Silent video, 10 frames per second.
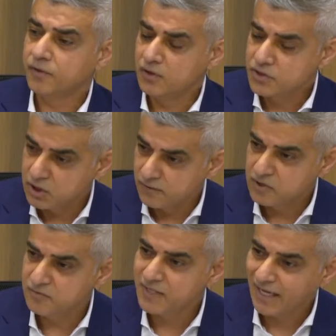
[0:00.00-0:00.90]
The
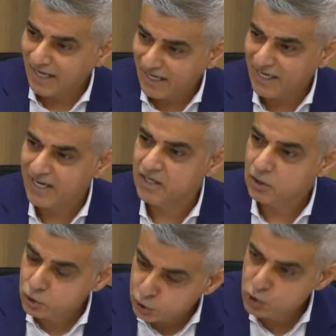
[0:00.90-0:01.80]
Conservatives clearly
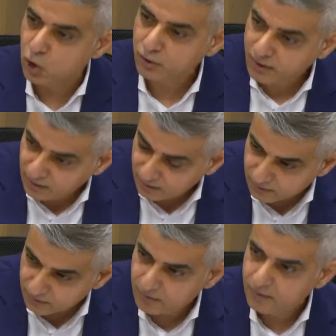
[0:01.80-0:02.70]
do not
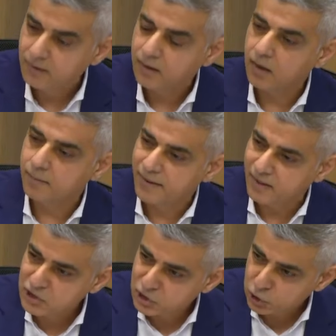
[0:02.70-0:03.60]
care about
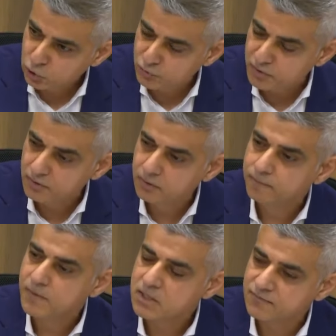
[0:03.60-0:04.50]
our children
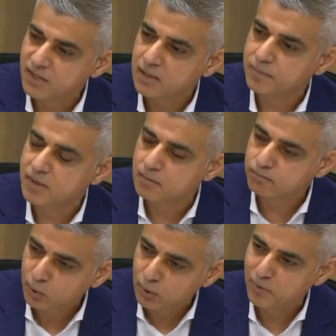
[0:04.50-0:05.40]
developing
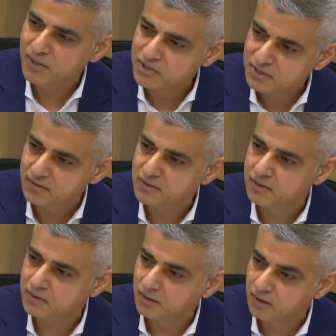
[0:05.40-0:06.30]
permanently
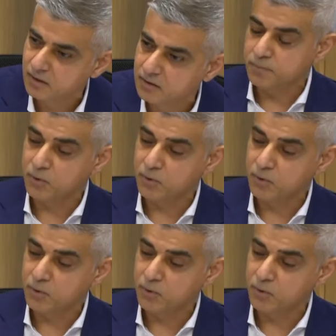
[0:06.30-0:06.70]
stunted lungs